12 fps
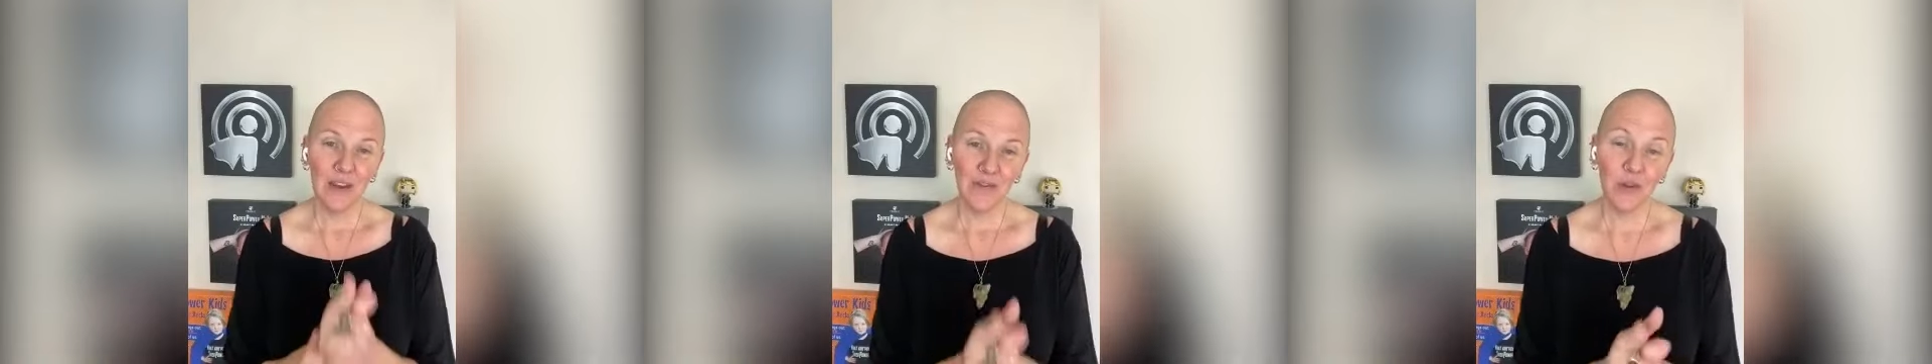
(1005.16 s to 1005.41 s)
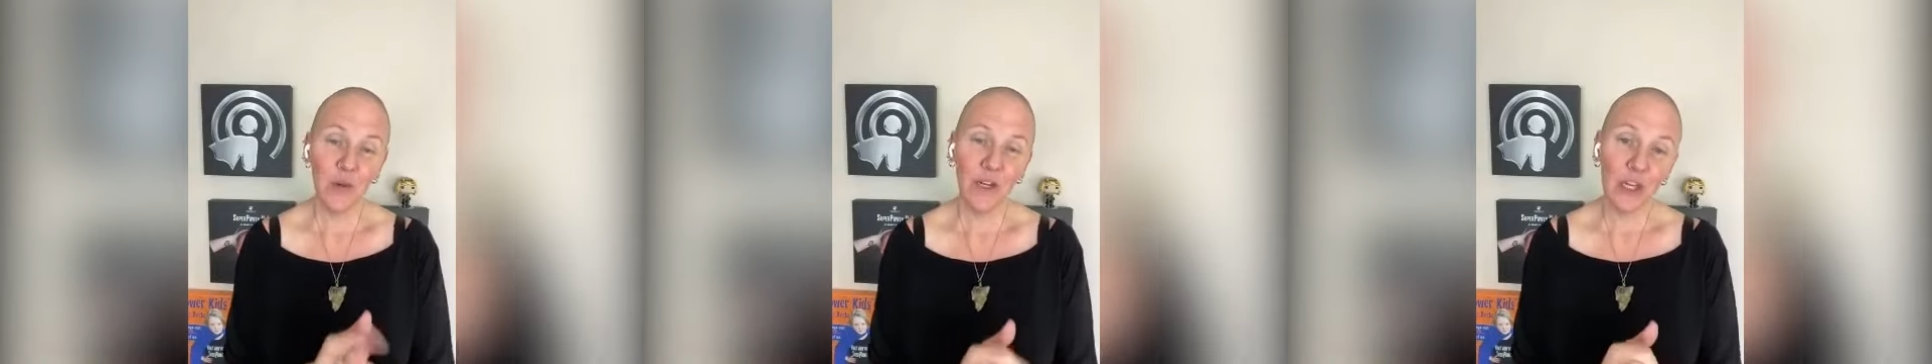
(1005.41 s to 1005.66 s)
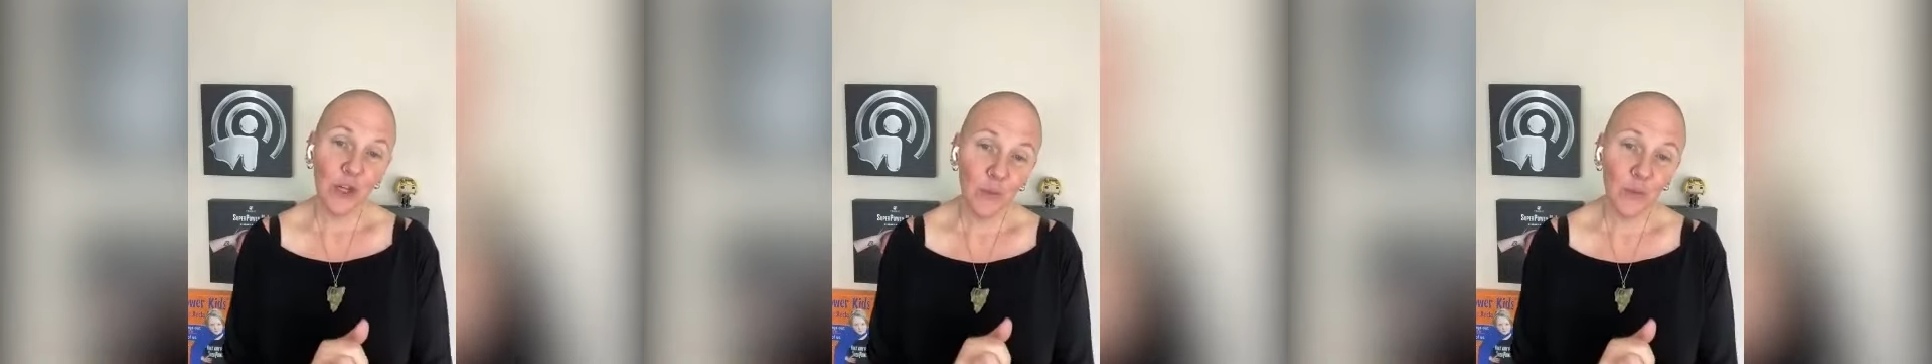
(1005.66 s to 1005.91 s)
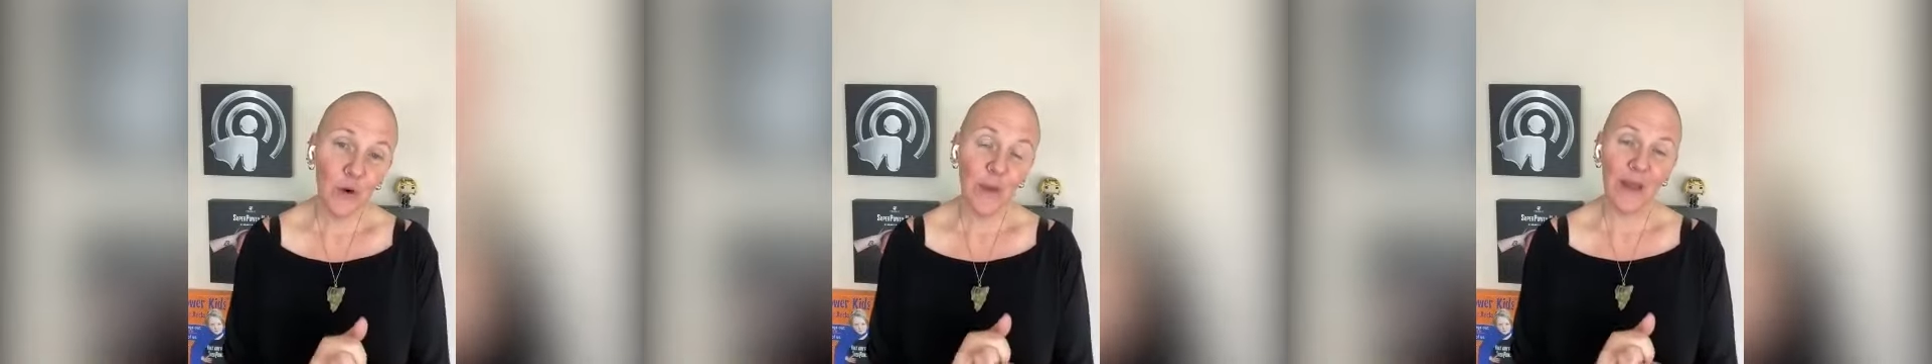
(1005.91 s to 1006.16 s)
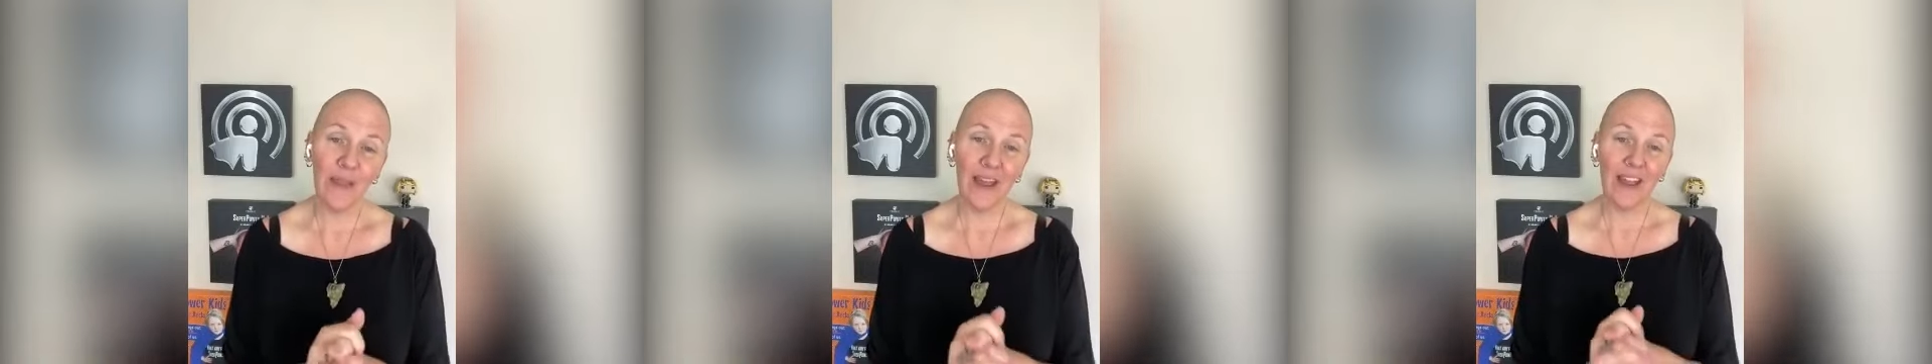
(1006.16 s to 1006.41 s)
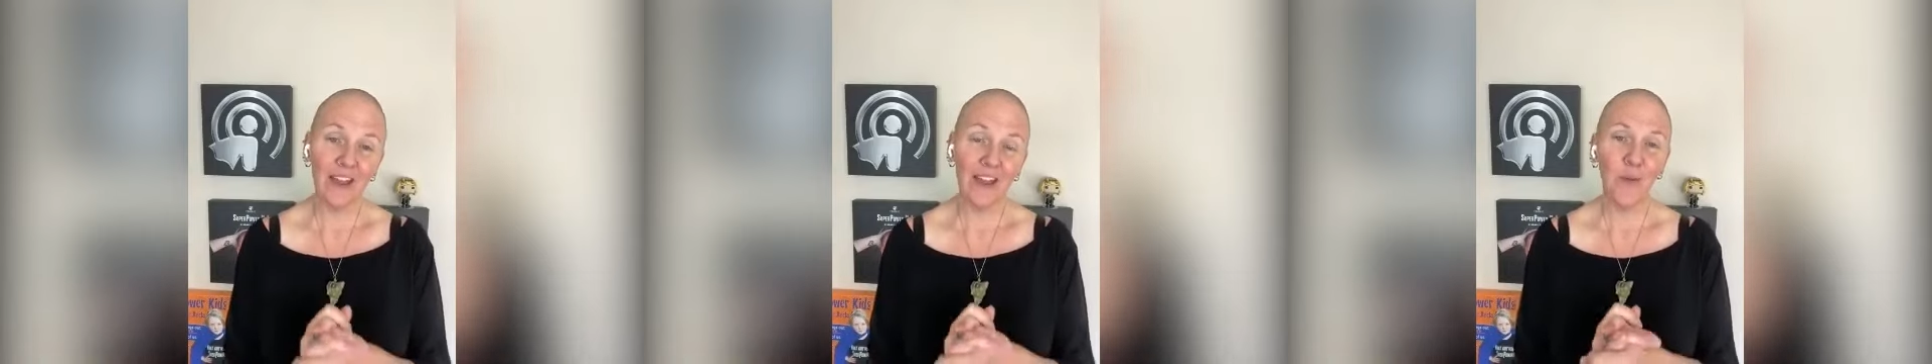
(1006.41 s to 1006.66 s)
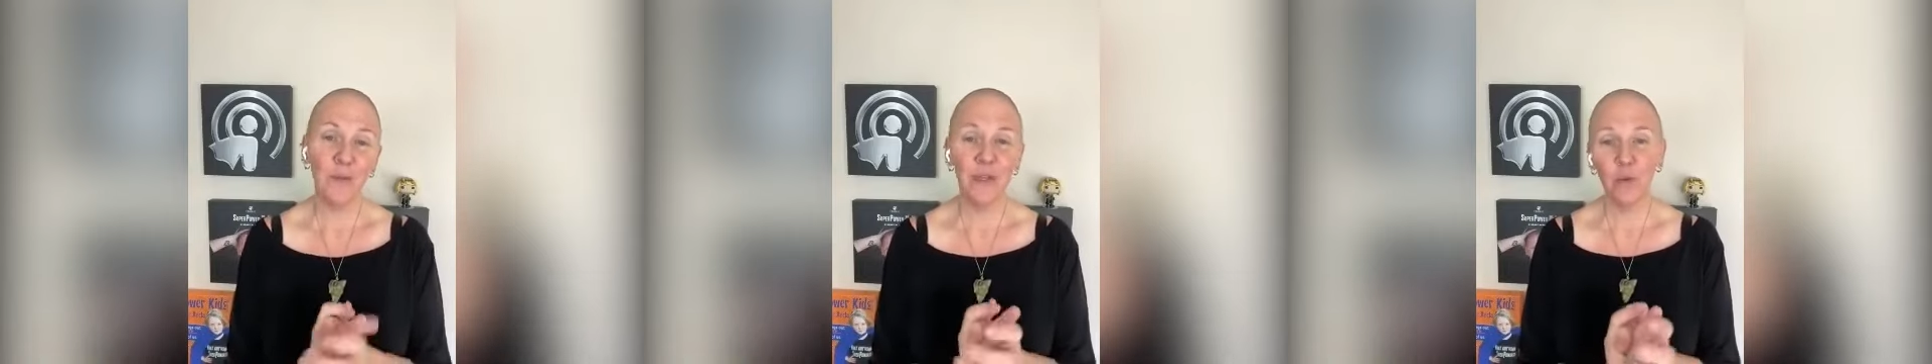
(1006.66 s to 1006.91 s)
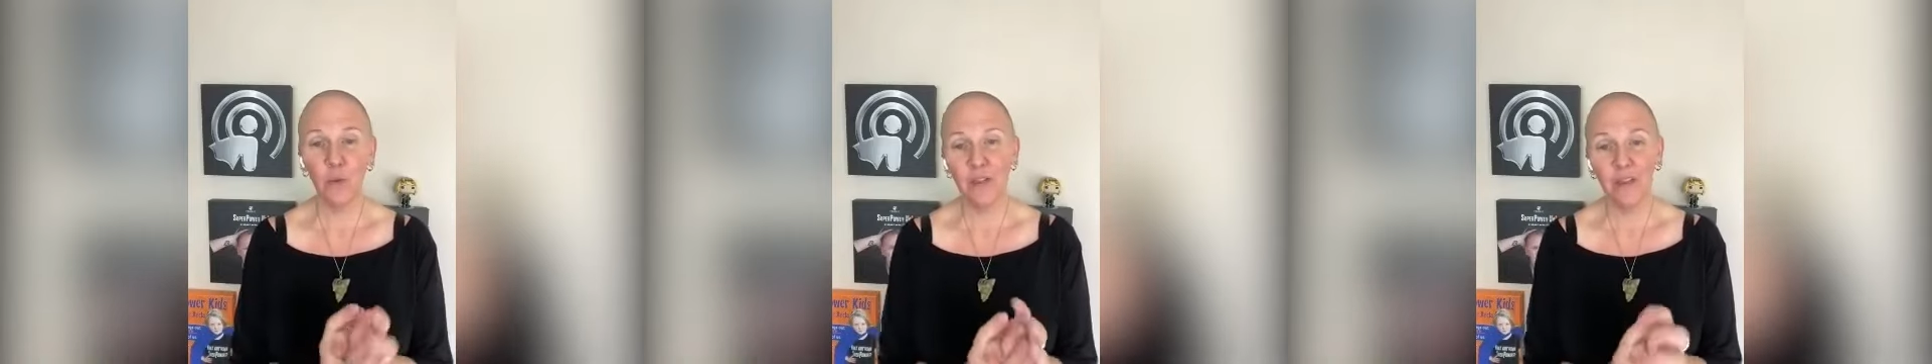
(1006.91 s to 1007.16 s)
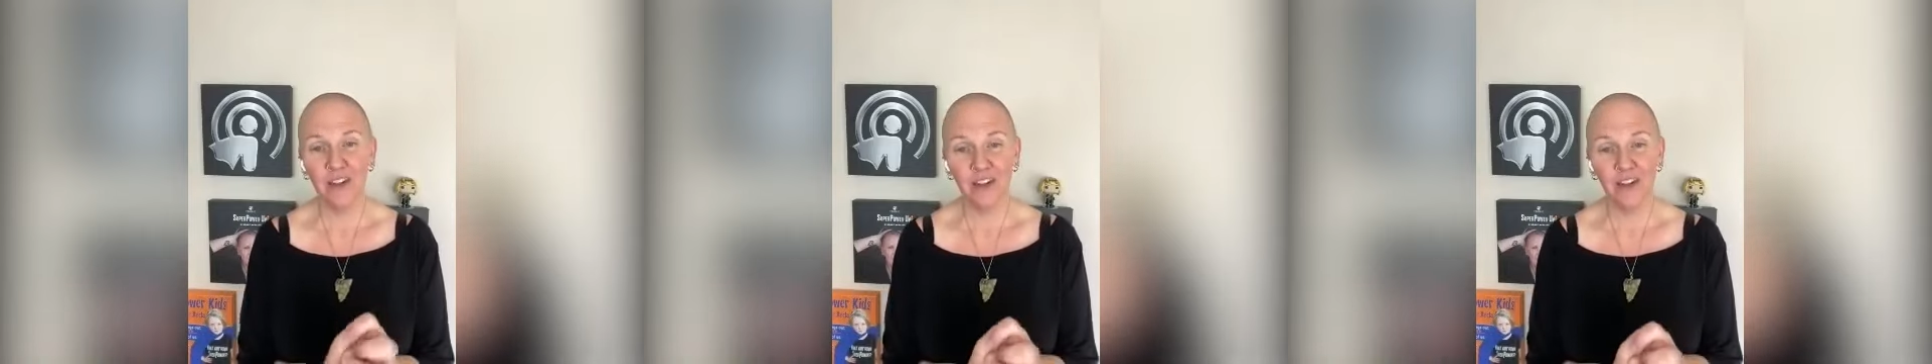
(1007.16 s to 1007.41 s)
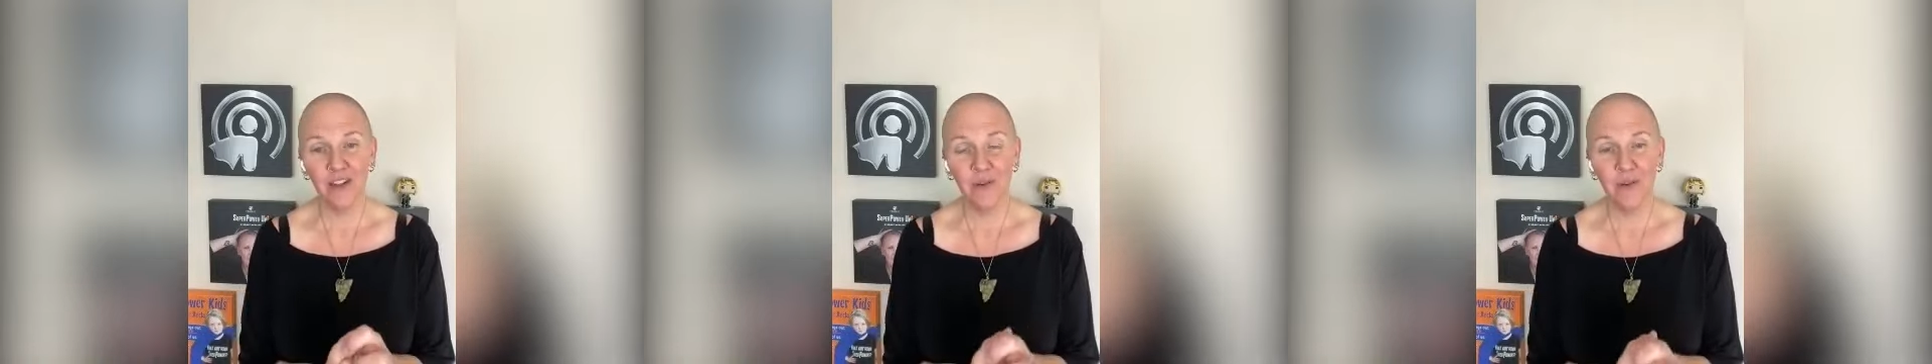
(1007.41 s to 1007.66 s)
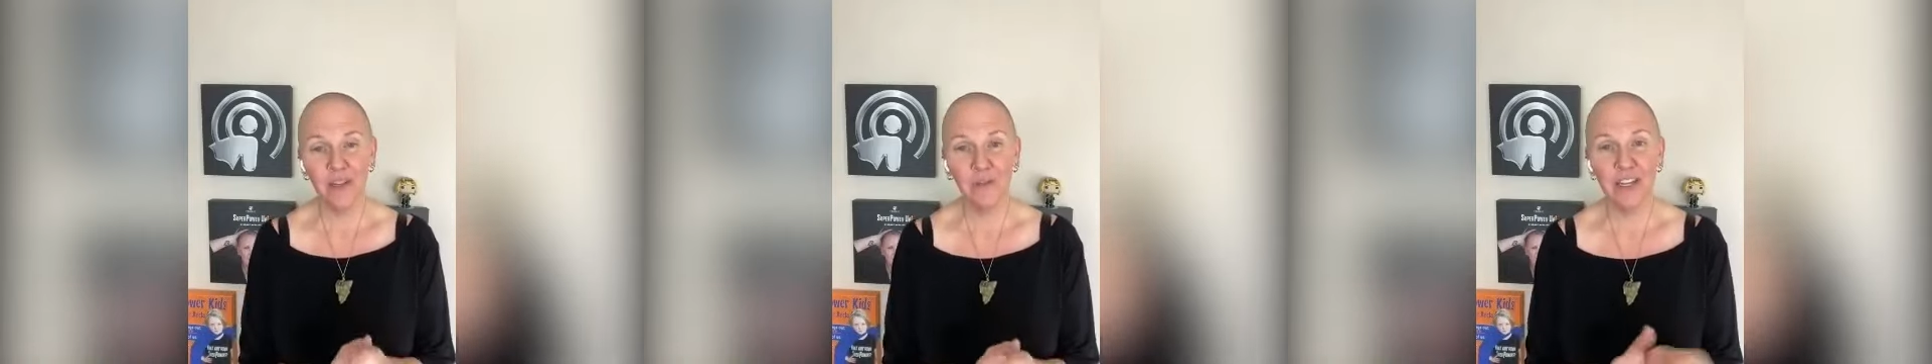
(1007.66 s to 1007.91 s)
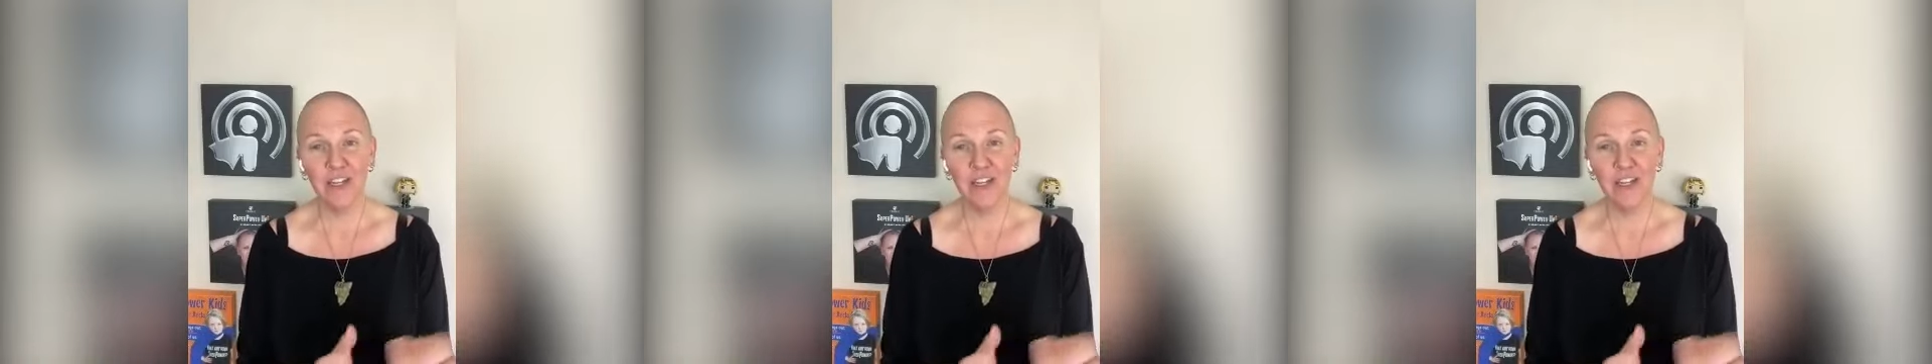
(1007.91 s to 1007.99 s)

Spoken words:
And if you want to hear more about that company and what they're doing,